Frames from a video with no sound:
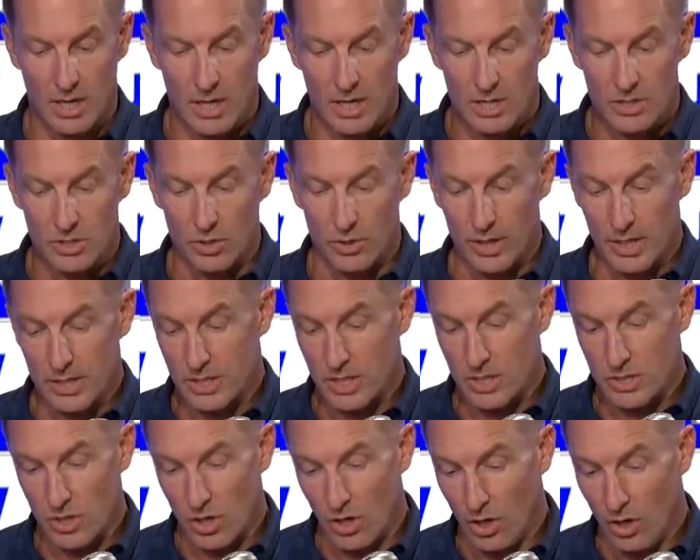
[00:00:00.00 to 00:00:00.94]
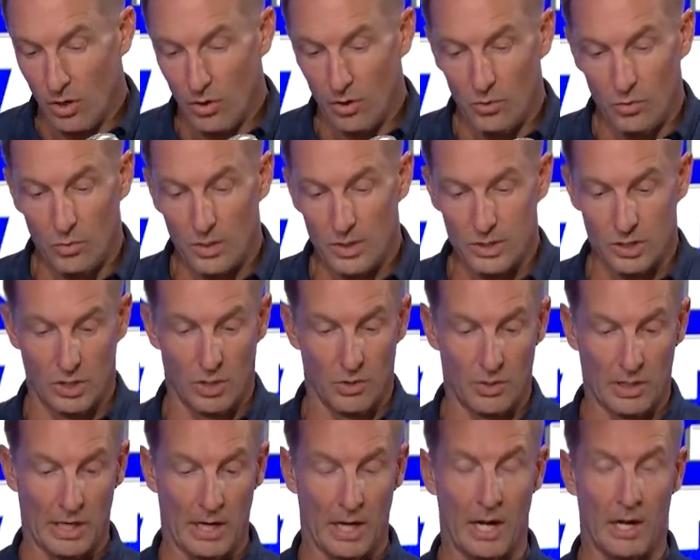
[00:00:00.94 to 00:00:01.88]
So this is all what's
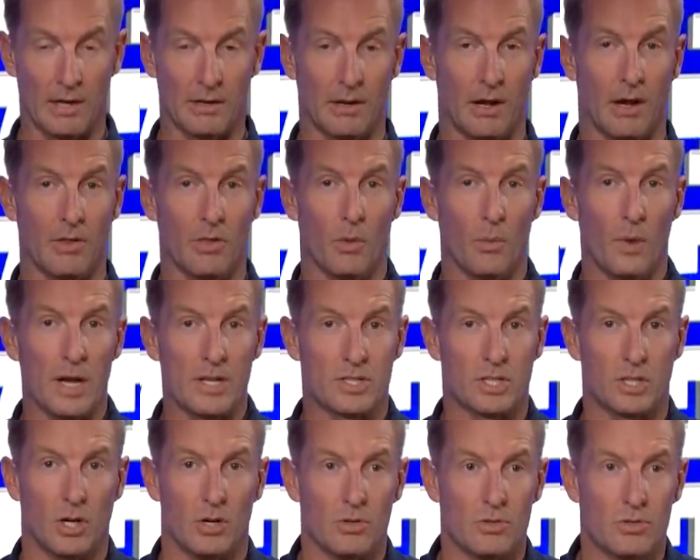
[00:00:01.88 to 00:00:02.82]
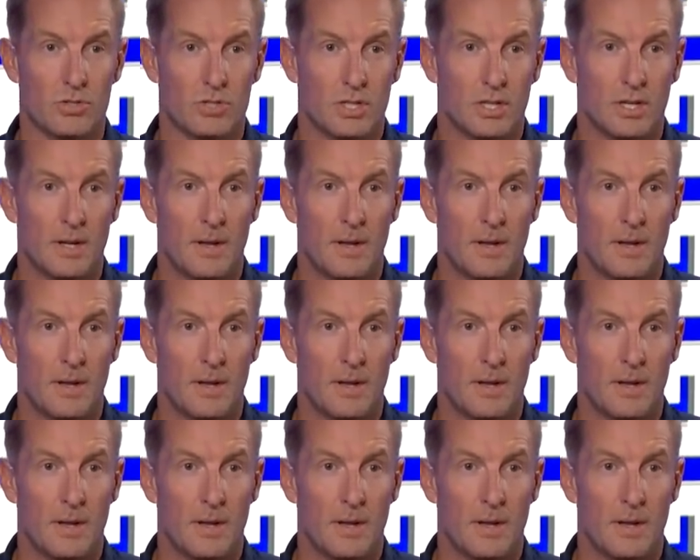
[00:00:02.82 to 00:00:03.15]
going on the West Coast.